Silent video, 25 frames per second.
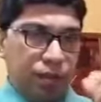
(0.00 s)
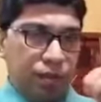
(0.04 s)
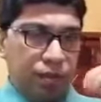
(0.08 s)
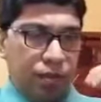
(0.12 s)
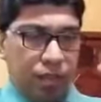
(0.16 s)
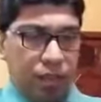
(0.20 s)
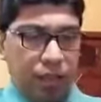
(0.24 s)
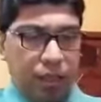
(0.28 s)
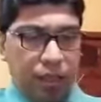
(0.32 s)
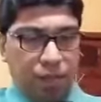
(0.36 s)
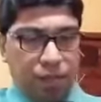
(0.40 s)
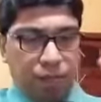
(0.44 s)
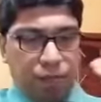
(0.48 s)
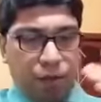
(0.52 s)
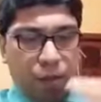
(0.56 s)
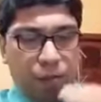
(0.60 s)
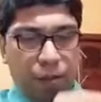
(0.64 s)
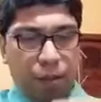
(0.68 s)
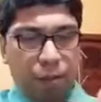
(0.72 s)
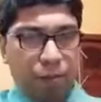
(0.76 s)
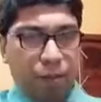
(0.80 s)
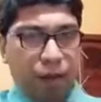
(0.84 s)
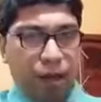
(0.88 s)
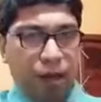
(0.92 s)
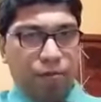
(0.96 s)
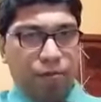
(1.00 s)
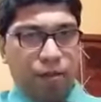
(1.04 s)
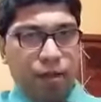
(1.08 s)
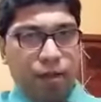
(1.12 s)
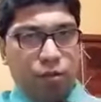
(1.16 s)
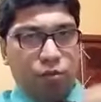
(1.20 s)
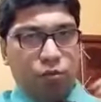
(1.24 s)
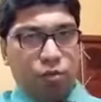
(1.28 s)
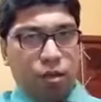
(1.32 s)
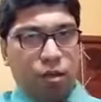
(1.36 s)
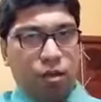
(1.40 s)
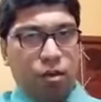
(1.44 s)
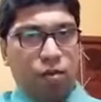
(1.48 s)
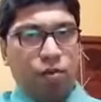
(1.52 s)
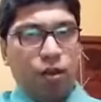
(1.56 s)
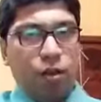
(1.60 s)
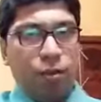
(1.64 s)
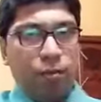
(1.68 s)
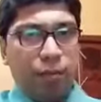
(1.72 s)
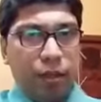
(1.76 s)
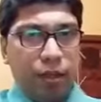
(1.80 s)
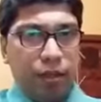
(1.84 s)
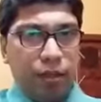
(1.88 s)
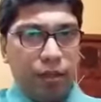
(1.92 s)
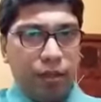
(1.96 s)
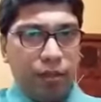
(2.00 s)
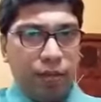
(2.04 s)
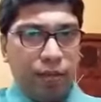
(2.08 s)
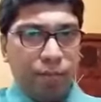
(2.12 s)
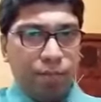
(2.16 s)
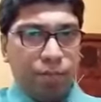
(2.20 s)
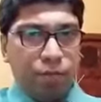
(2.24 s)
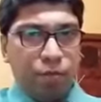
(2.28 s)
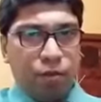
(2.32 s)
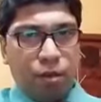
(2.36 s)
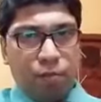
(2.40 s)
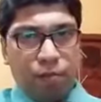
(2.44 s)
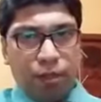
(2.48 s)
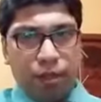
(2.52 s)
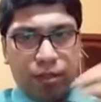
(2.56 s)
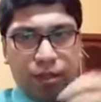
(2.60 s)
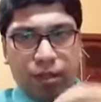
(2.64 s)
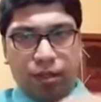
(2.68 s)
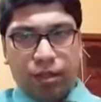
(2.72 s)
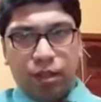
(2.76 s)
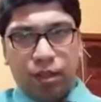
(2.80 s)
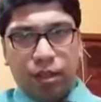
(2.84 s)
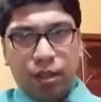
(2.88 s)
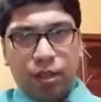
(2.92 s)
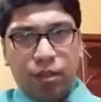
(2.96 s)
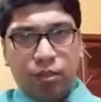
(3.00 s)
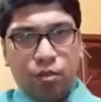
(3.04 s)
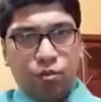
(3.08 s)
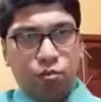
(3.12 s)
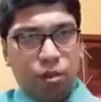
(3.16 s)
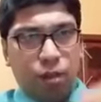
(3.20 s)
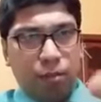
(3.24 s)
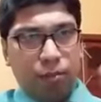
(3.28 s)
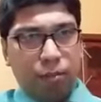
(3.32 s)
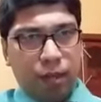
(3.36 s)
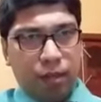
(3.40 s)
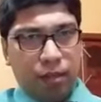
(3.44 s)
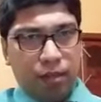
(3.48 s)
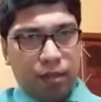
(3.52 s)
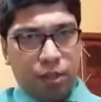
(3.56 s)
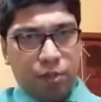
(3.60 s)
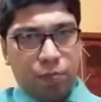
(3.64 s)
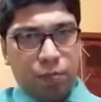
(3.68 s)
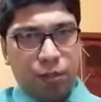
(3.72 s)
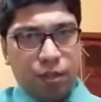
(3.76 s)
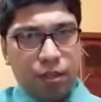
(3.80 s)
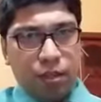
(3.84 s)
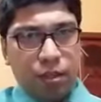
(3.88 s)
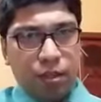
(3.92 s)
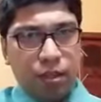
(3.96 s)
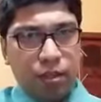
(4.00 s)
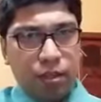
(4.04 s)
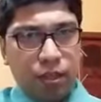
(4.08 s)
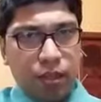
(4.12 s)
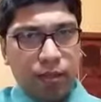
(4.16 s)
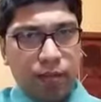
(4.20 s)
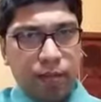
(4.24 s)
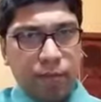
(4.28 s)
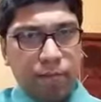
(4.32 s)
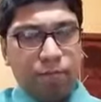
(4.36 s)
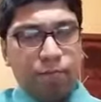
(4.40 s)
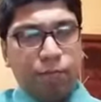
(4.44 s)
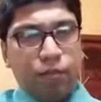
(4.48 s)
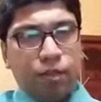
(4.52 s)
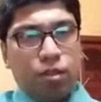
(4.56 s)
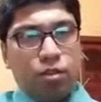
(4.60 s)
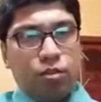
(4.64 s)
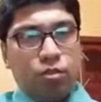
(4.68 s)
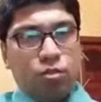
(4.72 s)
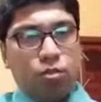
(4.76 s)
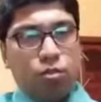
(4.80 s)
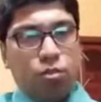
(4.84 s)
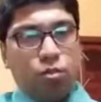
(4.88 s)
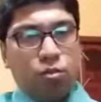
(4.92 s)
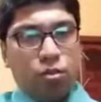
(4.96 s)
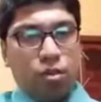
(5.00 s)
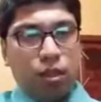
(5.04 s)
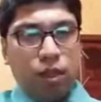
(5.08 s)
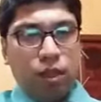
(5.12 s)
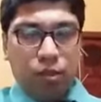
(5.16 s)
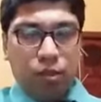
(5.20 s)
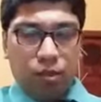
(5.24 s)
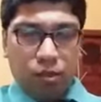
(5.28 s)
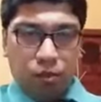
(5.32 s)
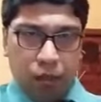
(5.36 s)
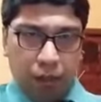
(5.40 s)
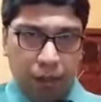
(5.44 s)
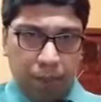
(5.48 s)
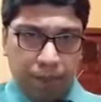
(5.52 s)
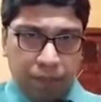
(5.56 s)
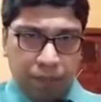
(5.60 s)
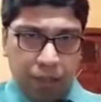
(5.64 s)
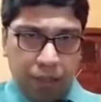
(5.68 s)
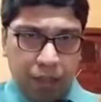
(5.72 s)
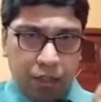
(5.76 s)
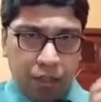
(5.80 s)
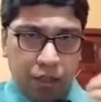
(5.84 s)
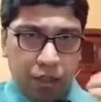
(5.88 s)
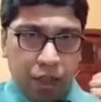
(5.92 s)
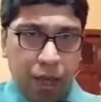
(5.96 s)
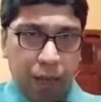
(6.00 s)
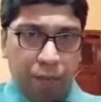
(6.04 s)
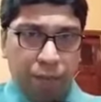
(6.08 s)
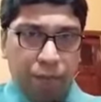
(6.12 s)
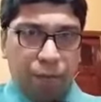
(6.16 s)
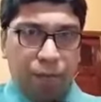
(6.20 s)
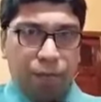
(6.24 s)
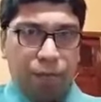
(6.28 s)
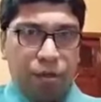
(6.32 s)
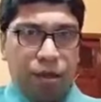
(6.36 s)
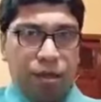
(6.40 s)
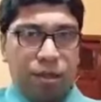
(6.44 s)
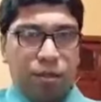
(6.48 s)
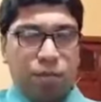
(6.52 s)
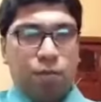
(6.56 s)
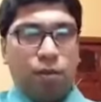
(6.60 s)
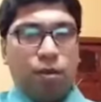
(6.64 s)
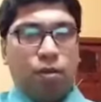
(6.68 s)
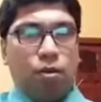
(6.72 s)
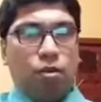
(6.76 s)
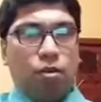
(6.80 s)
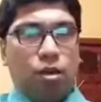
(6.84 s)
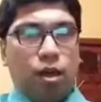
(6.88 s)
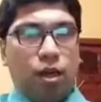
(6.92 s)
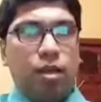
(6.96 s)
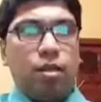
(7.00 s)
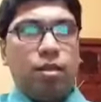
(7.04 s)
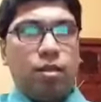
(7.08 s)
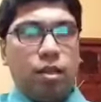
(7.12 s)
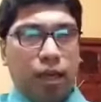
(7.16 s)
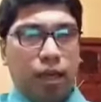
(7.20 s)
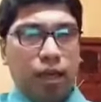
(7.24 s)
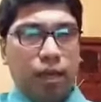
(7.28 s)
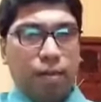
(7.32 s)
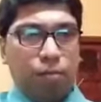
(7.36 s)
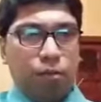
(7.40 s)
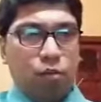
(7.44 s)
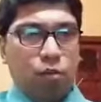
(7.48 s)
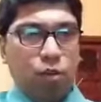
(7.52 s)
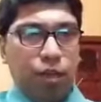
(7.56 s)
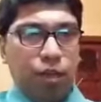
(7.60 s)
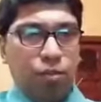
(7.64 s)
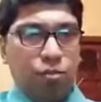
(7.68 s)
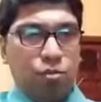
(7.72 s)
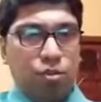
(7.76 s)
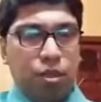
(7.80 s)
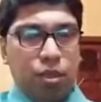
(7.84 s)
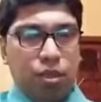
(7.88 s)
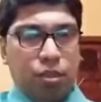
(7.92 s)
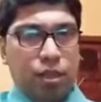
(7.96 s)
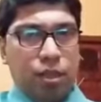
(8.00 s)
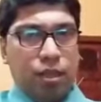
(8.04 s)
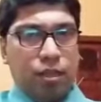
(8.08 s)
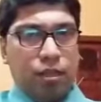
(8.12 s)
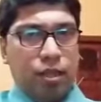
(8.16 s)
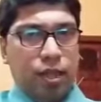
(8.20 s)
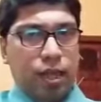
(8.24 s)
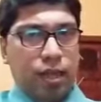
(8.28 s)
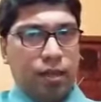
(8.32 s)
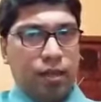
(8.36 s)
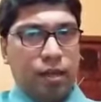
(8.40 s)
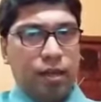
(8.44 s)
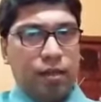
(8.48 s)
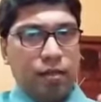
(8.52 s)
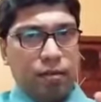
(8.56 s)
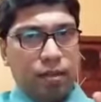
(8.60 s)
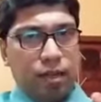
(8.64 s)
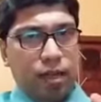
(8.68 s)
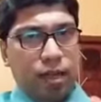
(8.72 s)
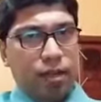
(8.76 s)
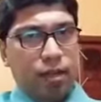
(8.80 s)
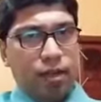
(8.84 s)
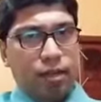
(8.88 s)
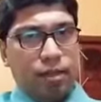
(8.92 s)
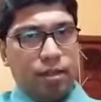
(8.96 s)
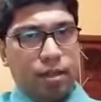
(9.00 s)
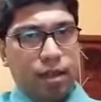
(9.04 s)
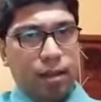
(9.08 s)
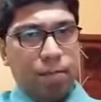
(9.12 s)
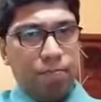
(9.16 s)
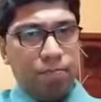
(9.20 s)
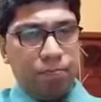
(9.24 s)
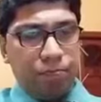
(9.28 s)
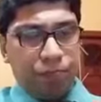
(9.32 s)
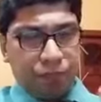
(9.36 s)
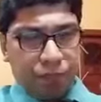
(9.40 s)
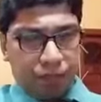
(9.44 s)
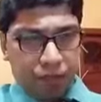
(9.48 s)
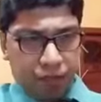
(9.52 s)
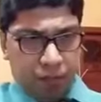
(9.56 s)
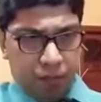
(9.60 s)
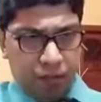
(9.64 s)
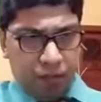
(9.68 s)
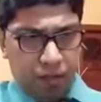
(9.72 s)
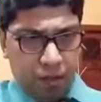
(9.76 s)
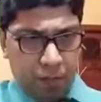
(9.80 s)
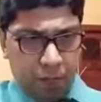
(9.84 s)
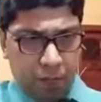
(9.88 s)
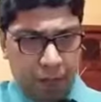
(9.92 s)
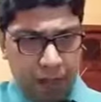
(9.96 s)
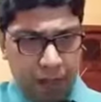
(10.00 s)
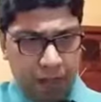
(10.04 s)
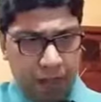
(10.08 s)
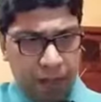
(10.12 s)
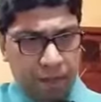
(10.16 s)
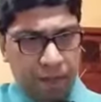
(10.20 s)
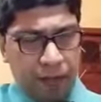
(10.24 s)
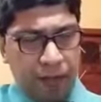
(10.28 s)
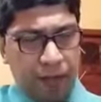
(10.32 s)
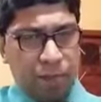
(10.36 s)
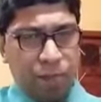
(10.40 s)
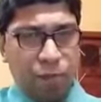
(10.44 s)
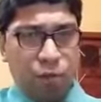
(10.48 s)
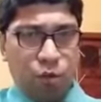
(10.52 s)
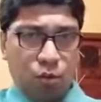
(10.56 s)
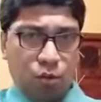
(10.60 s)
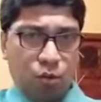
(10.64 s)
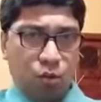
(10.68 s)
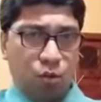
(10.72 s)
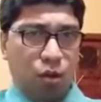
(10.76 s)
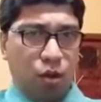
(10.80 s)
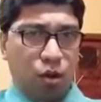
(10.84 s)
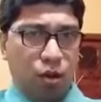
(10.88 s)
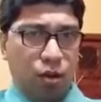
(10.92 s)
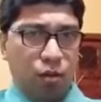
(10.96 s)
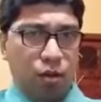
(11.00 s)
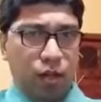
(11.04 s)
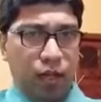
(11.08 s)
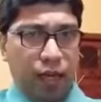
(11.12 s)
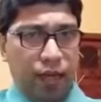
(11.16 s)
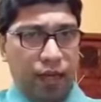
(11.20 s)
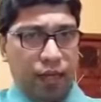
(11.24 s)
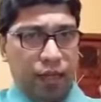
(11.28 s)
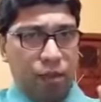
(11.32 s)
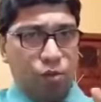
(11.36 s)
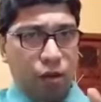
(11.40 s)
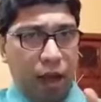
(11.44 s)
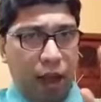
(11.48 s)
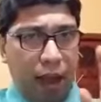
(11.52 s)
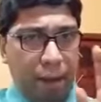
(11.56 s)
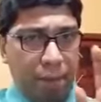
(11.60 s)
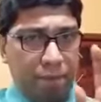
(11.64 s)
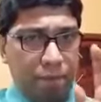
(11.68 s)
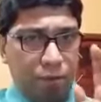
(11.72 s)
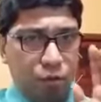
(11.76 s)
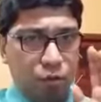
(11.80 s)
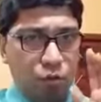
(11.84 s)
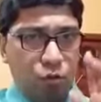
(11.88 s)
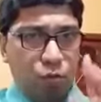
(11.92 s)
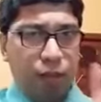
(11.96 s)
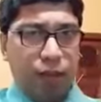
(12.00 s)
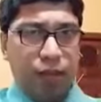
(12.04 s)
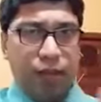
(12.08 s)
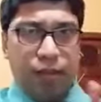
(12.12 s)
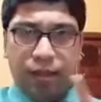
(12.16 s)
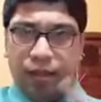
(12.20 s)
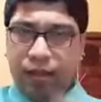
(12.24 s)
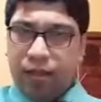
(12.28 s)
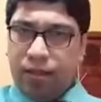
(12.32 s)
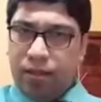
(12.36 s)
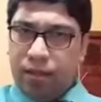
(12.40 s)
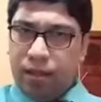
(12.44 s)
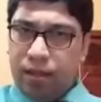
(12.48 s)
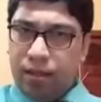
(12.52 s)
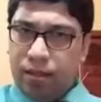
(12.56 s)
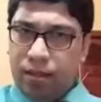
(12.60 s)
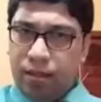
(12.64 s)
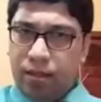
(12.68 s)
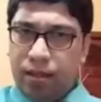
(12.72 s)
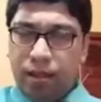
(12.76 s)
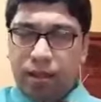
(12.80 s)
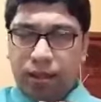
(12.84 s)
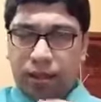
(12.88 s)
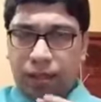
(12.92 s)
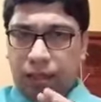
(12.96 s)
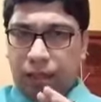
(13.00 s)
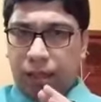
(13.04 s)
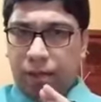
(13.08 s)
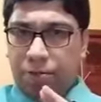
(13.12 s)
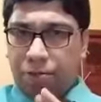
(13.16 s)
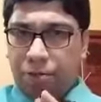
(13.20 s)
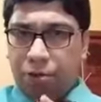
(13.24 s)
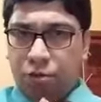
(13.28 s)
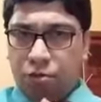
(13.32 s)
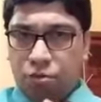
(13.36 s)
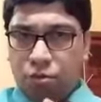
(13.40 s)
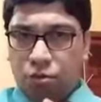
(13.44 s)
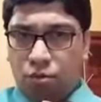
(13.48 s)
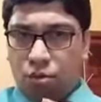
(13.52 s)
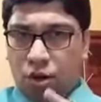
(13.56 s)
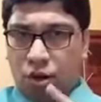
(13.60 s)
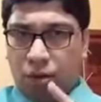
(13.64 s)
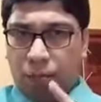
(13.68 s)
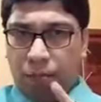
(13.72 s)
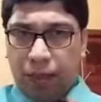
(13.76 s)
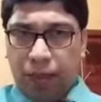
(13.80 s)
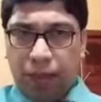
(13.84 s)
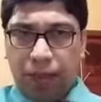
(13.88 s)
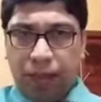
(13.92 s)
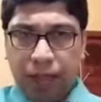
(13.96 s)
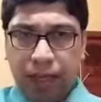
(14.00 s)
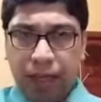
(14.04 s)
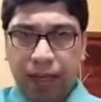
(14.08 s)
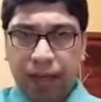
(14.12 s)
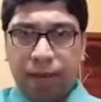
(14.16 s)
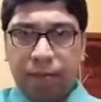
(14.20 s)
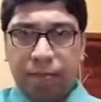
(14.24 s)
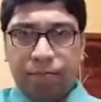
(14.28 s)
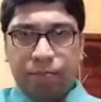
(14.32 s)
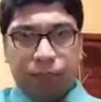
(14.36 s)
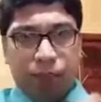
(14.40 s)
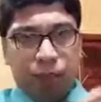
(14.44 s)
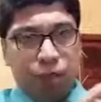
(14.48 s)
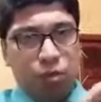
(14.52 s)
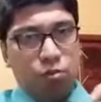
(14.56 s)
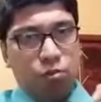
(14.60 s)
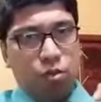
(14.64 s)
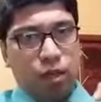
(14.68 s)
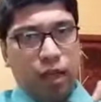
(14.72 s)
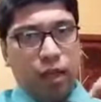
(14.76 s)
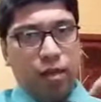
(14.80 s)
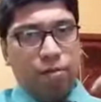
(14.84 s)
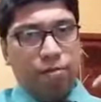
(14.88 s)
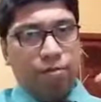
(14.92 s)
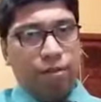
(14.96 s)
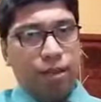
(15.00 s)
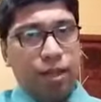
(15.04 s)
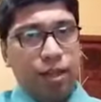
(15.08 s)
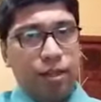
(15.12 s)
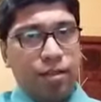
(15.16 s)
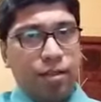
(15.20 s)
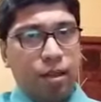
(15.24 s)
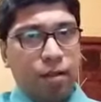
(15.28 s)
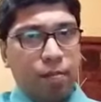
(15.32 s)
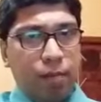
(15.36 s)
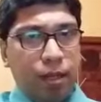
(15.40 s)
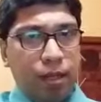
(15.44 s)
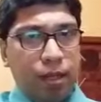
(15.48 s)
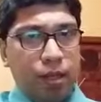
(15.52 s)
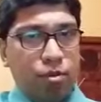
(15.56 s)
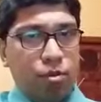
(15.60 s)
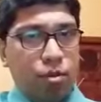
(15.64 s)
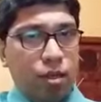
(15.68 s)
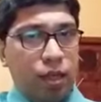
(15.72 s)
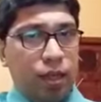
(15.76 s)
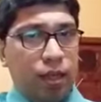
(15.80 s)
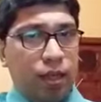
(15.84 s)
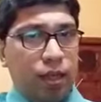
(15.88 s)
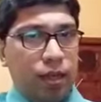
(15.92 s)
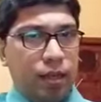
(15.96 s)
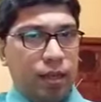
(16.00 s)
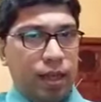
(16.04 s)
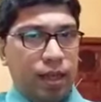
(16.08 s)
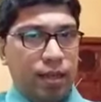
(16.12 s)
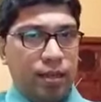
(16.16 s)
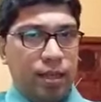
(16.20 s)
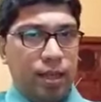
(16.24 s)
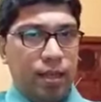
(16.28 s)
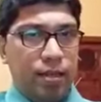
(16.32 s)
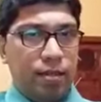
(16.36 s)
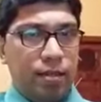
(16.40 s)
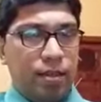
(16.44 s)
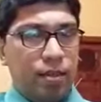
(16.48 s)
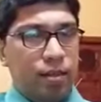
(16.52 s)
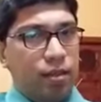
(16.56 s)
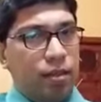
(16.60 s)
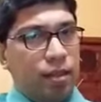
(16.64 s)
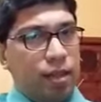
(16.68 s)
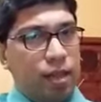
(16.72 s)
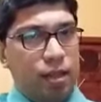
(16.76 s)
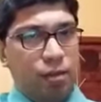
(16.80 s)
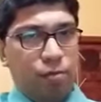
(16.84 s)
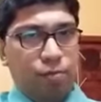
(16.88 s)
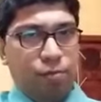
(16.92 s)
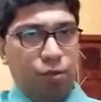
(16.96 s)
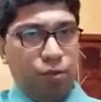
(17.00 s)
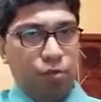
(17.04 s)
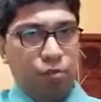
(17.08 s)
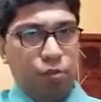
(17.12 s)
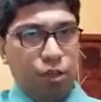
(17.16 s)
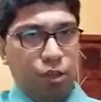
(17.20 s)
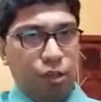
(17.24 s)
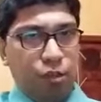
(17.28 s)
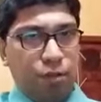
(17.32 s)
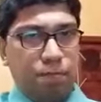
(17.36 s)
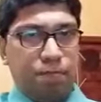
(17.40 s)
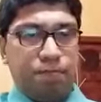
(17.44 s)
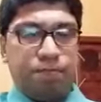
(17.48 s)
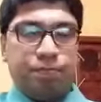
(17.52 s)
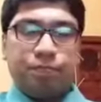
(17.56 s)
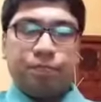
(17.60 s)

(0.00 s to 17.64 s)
Say from a private to a government, from a general to a multi-speciality. So if this type of transfer occurs, I am going to discuss later, there are some specific protocol and you have to maintain this. If you do not maintain, you can face the medical legal cases in future.